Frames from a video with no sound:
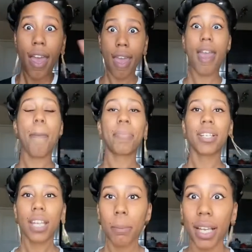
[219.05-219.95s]

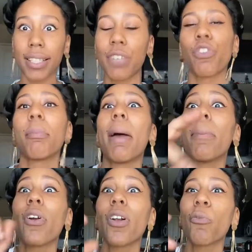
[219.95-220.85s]
epidemic. Then
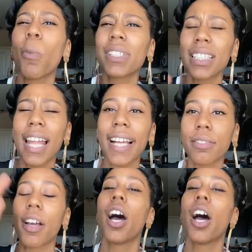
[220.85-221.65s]
remember, what was the last?